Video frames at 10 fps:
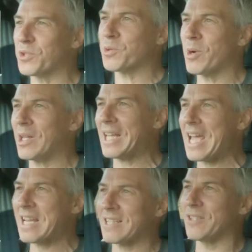as well,
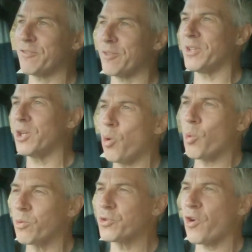excellent from the
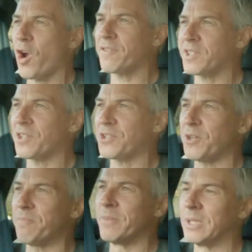all-wheel drive
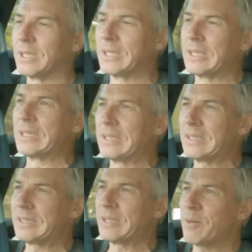system.
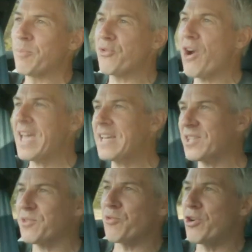
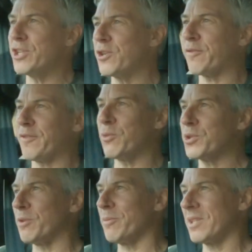brakes, really good feel
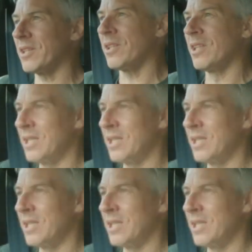to them. You can